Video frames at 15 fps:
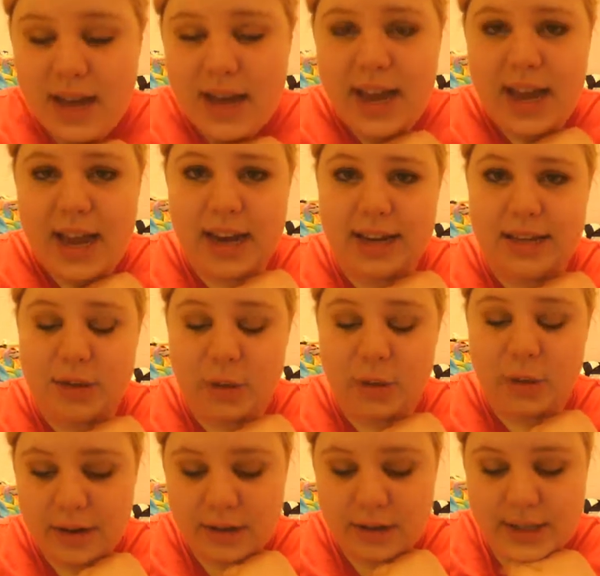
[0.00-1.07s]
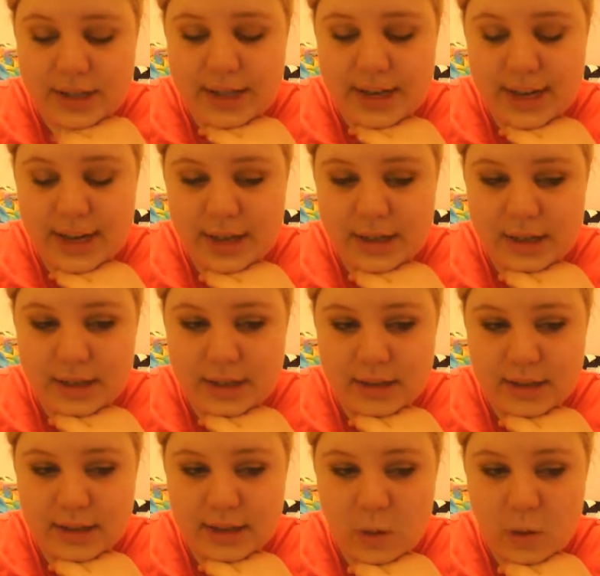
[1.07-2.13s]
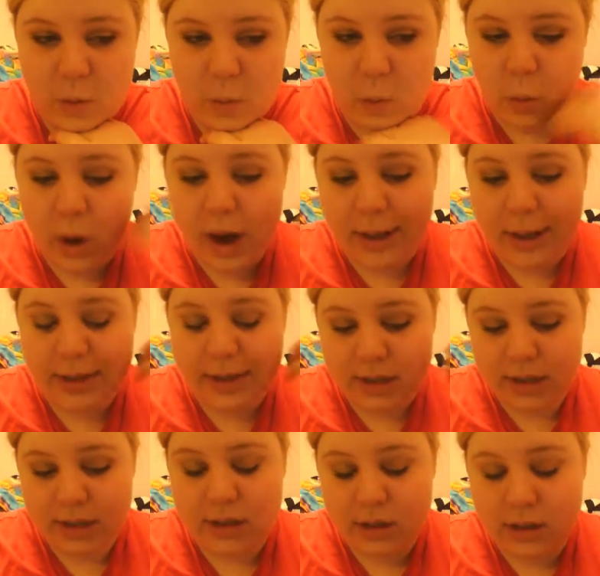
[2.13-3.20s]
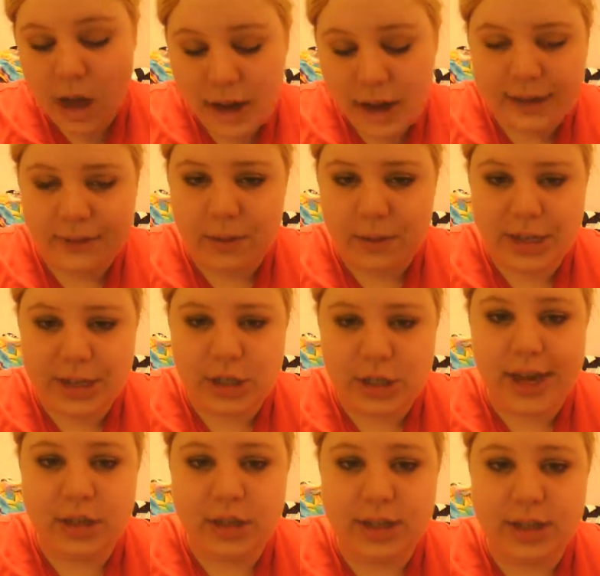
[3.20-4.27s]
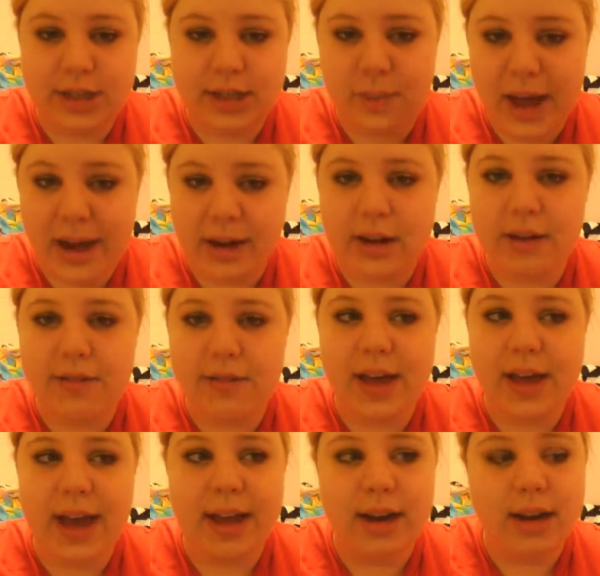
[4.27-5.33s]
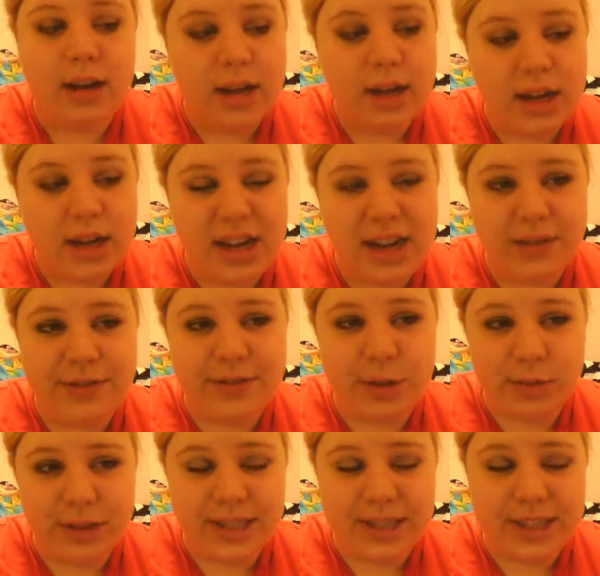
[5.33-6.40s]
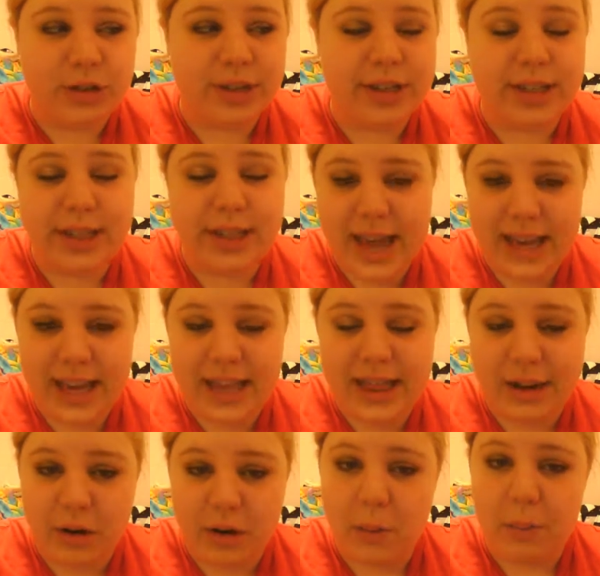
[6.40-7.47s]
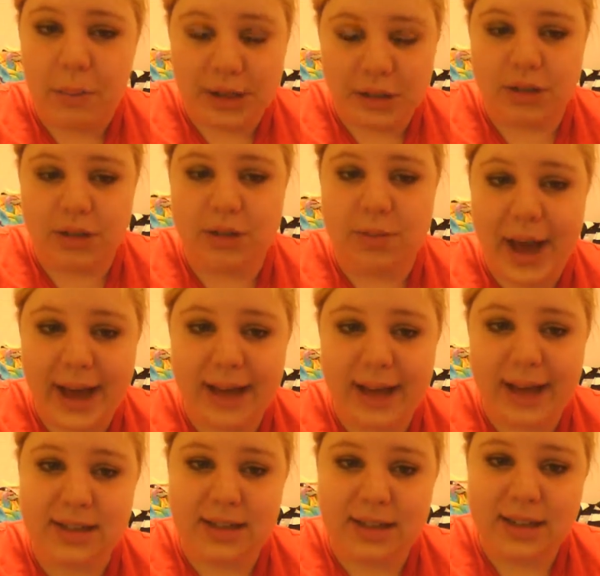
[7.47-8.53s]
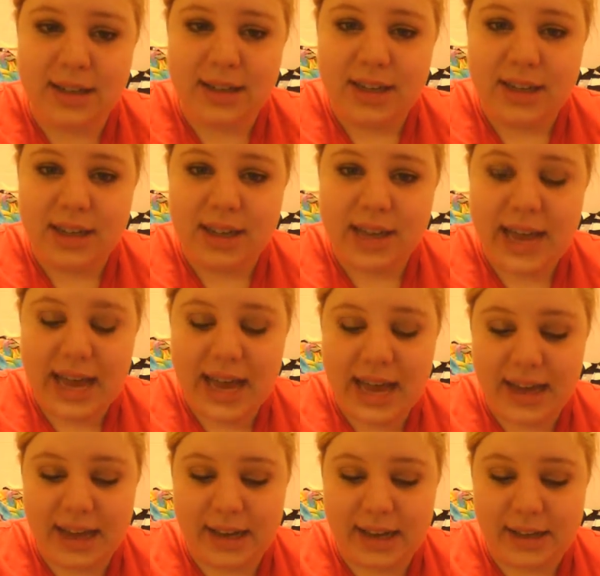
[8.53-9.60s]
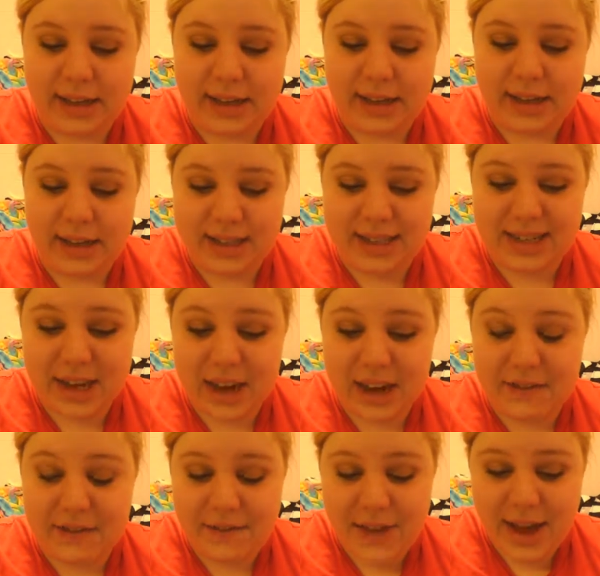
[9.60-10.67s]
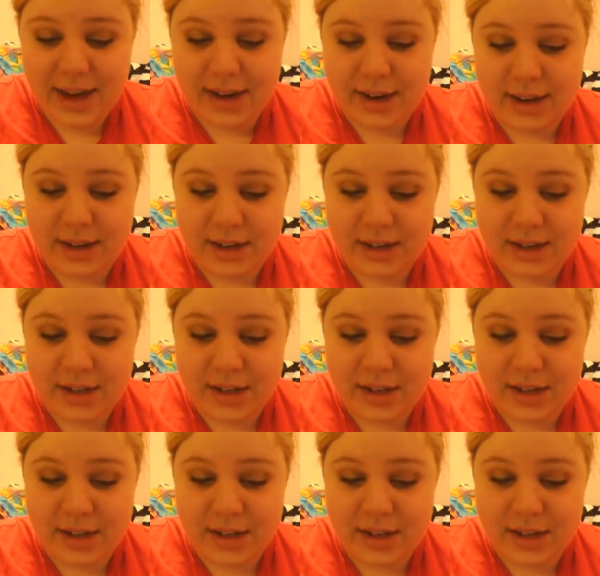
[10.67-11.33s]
and I don't understand why we are still cutting from education. It's bad enough that individual districts can't get their own budgets passed, and it's not fair